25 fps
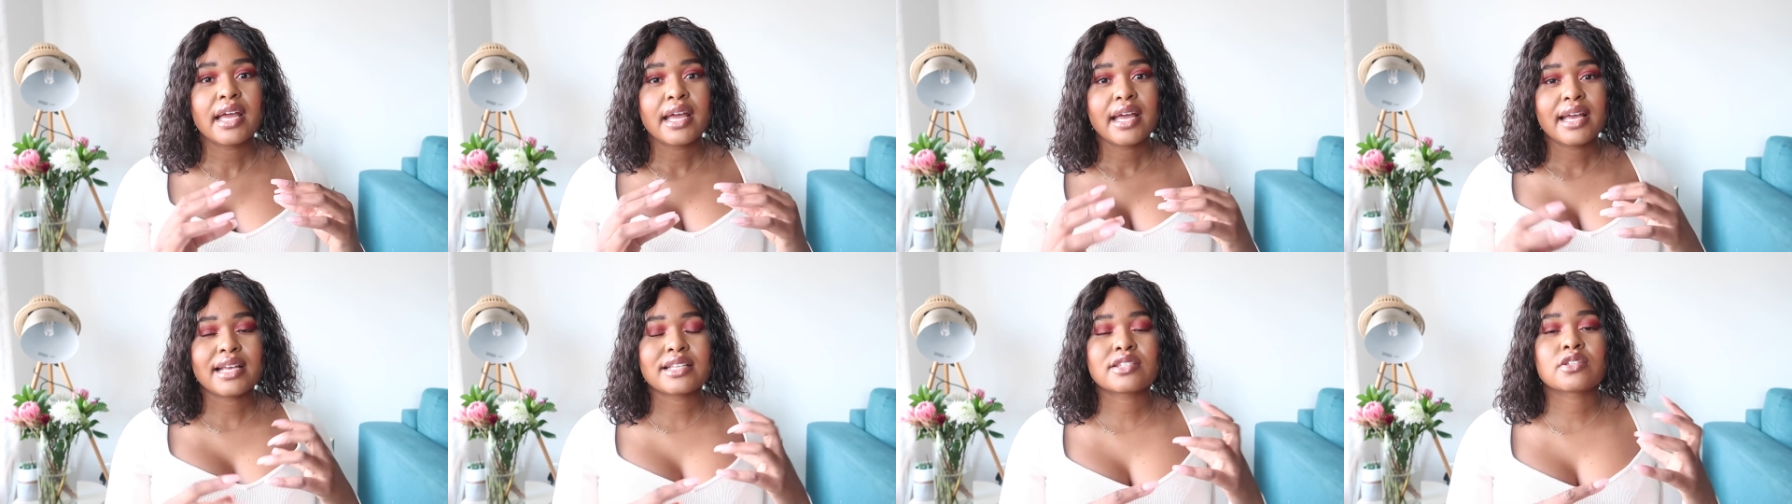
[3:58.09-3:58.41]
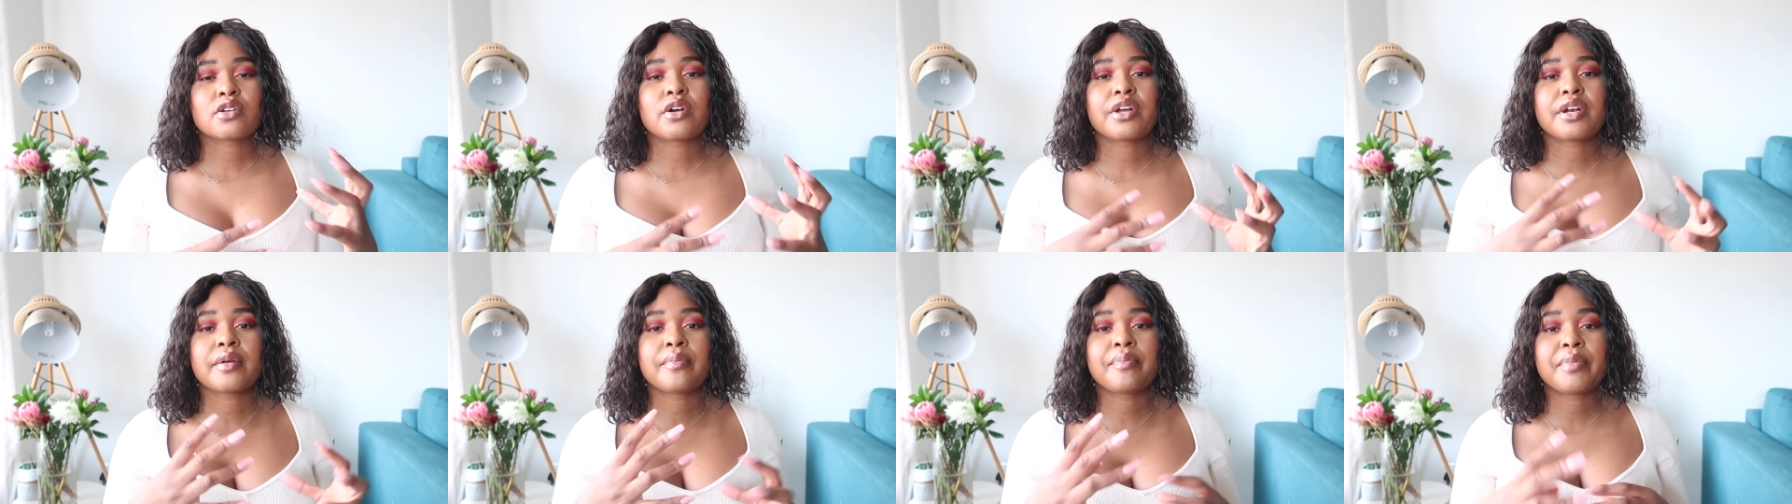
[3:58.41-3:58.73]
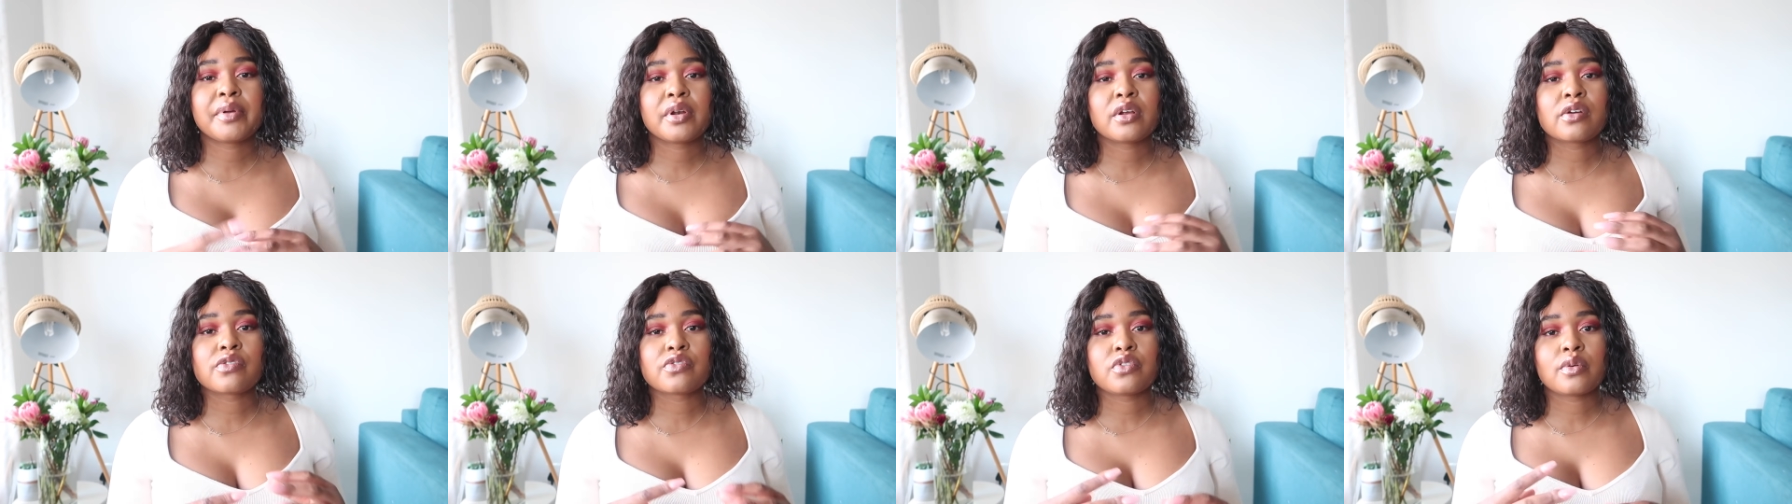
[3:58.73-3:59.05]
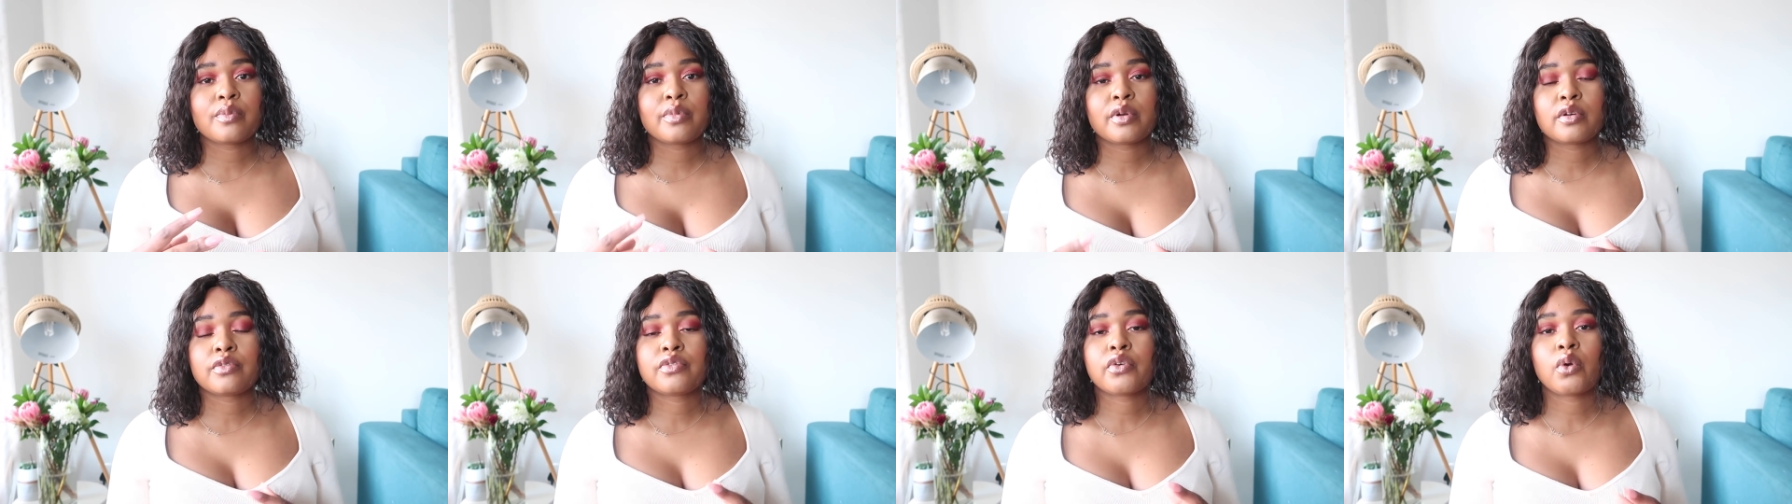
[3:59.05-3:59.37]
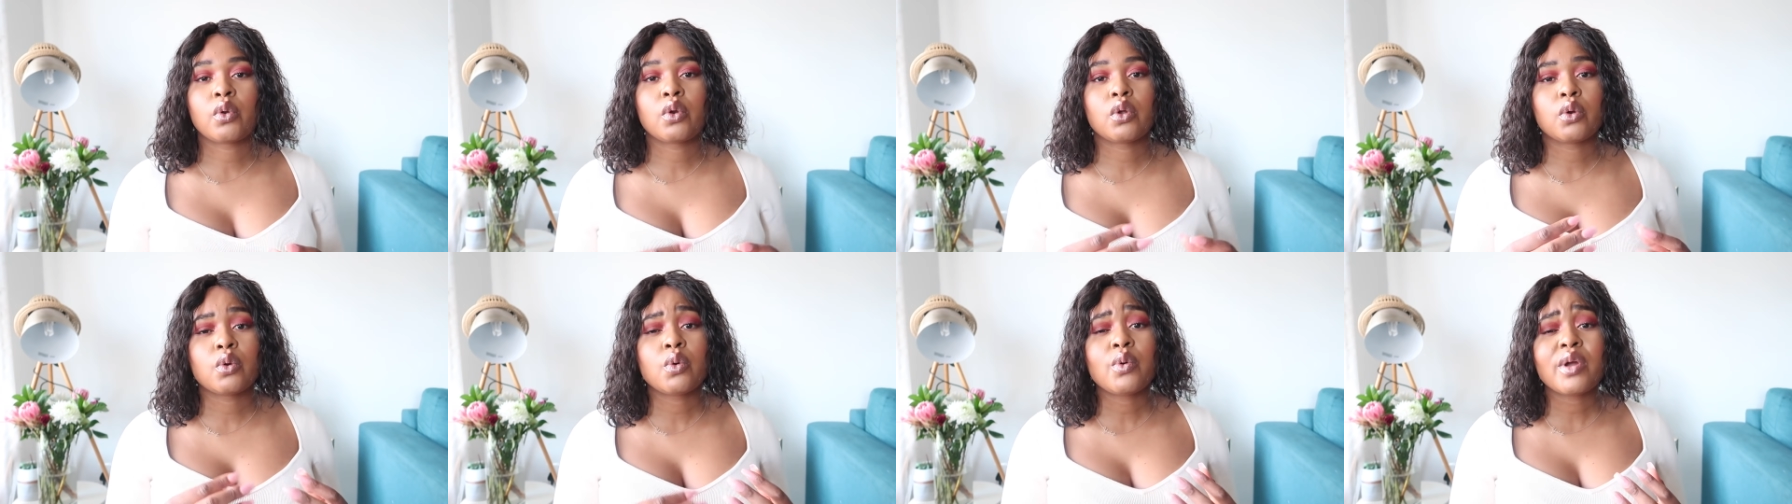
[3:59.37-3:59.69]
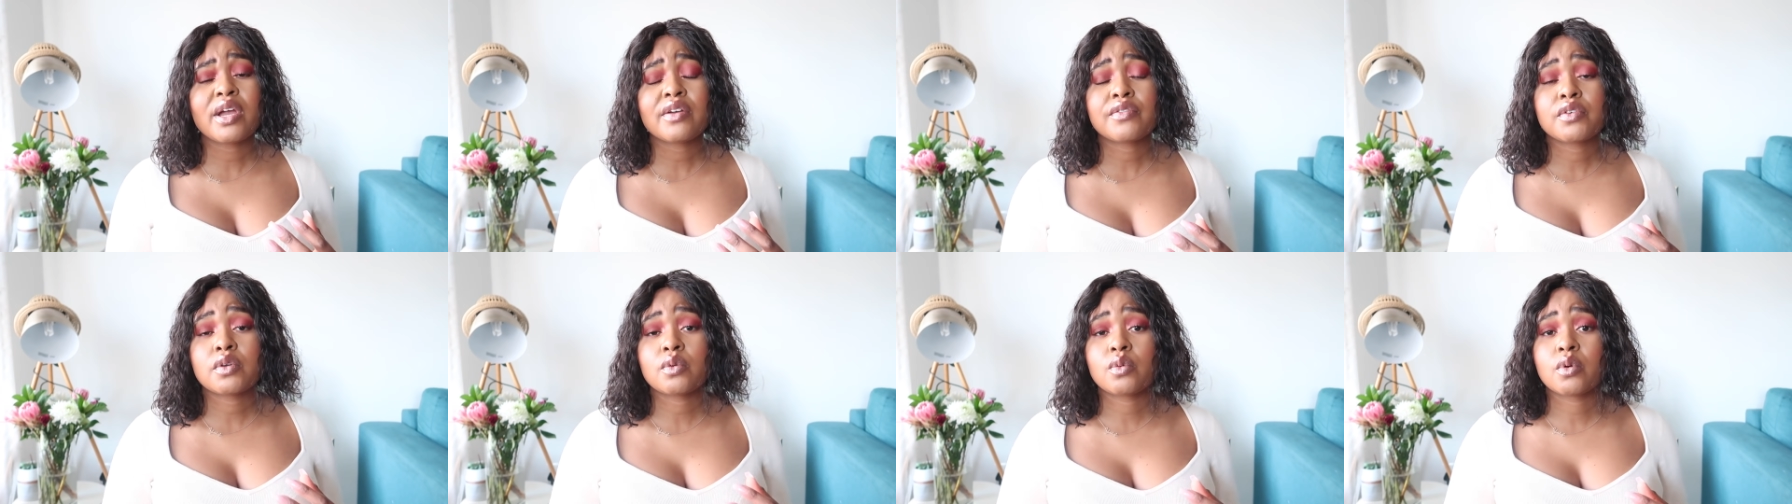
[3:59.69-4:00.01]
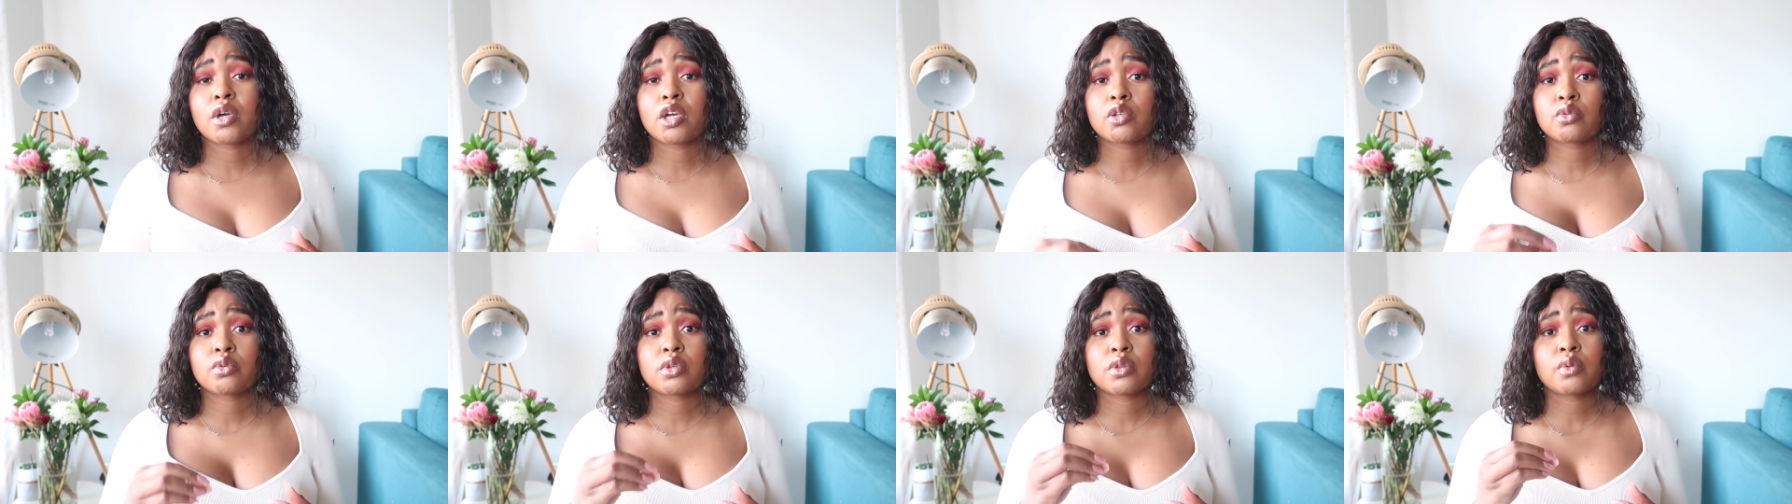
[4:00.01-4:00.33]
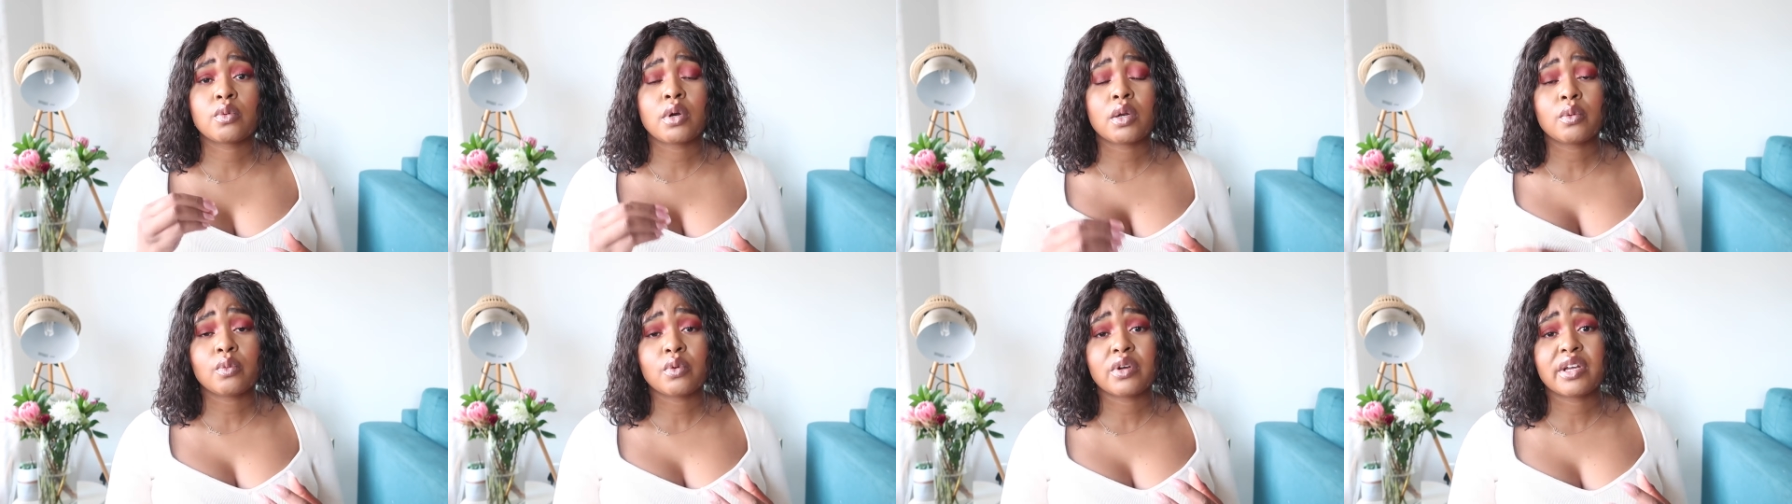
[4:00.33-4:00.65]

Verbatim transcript: has got a bit of your portfolio. Who have you worked with? What